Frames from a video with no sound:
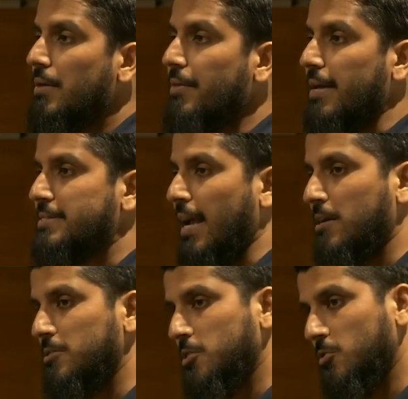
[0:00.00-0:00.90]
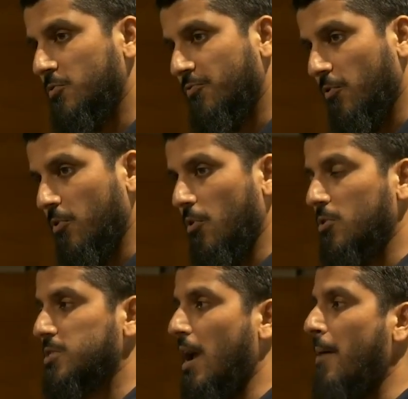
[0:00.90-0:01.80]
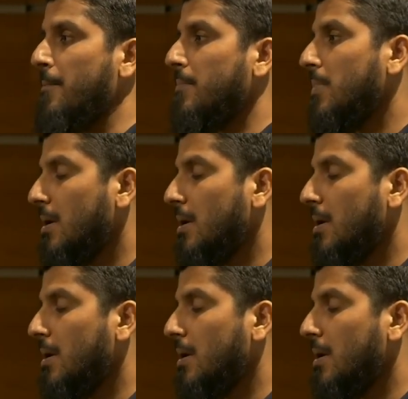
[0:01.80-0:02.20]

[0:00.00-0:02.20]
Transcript: The attack continued for a long time.